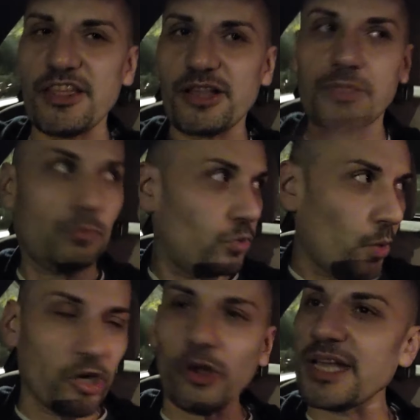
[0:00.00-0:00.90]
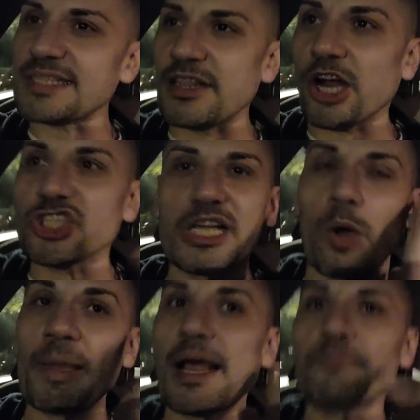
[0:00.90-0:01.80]
of the, the one girl gets out of the car. She's like,
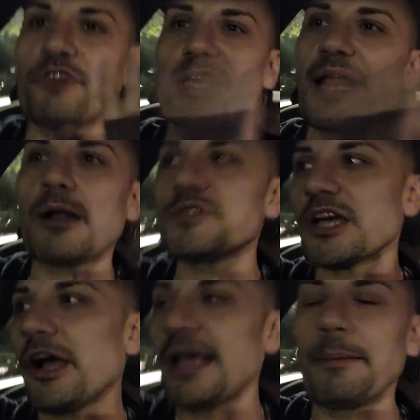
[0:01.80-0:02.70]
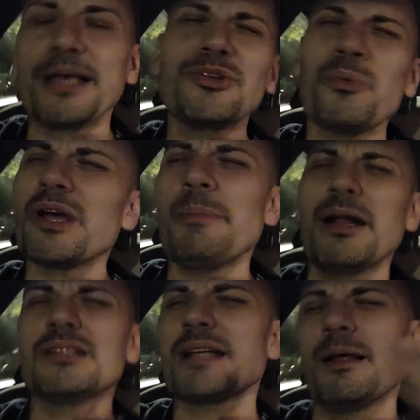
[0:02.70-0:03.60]
oh my god, I'm freaking out. I'm sorry. And I'm like, don't worry
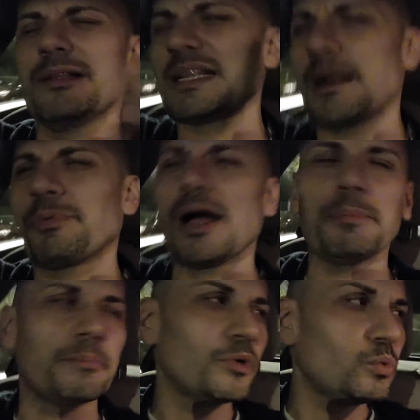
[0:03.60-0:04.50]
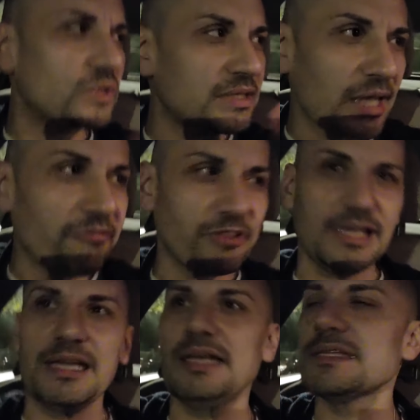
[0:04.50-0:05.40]
about it. It's not. It's not a problem. It
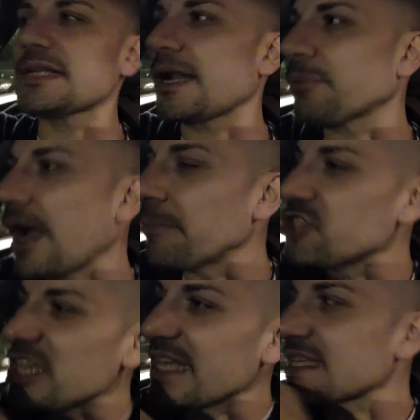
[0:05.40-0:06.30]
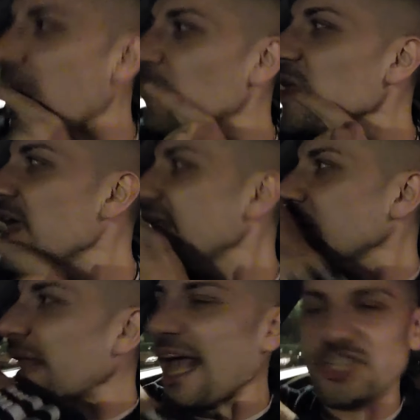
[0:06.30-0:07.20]
definitely is not a problem. She gets out.
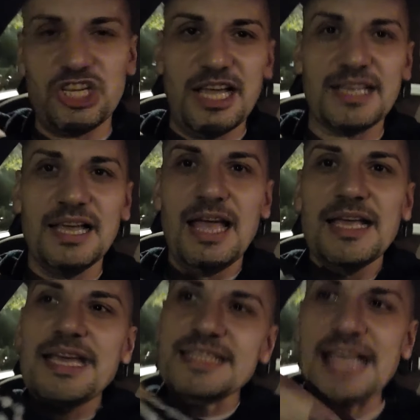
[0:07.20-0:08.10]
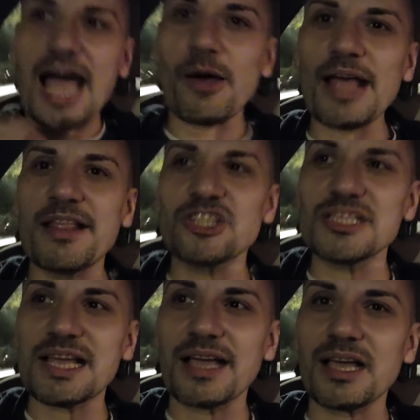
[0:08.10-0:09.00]
The black chick gets out, and then
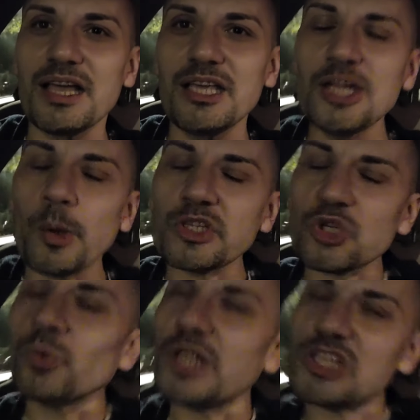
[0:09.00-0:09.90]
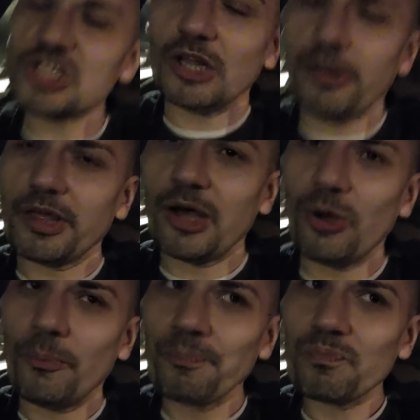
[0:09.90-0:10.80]
she's like, you know what? You're really chill though.